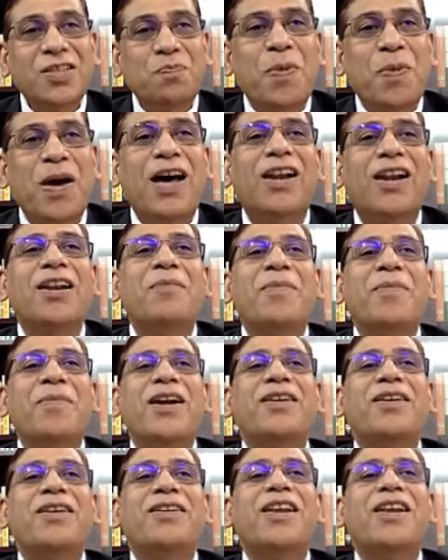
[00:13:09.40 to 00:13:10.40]
first
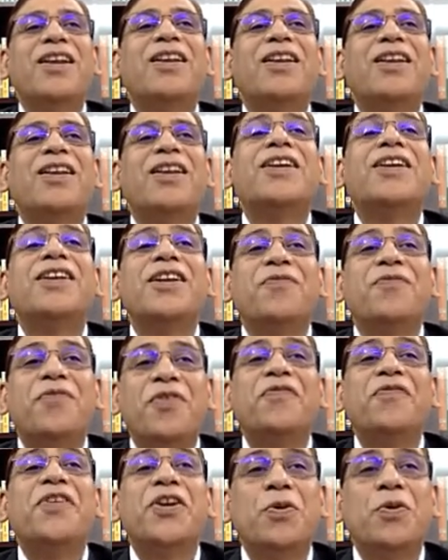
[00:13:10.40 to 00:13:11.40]
parliament till
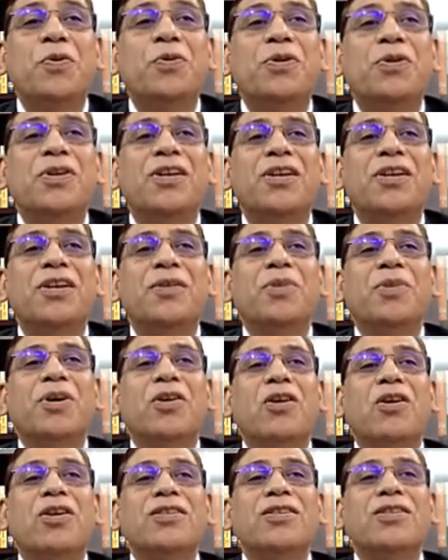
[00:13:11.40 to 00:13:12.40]
1952
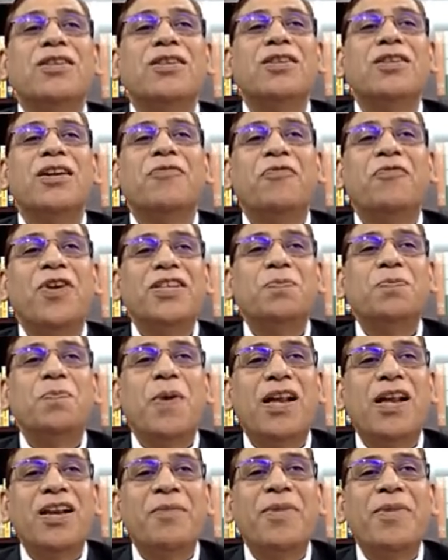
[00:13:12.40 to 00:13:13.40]
because
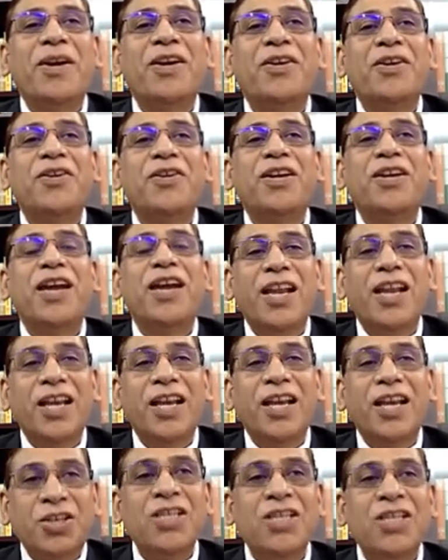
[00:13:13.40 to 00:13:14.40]
first parliamentary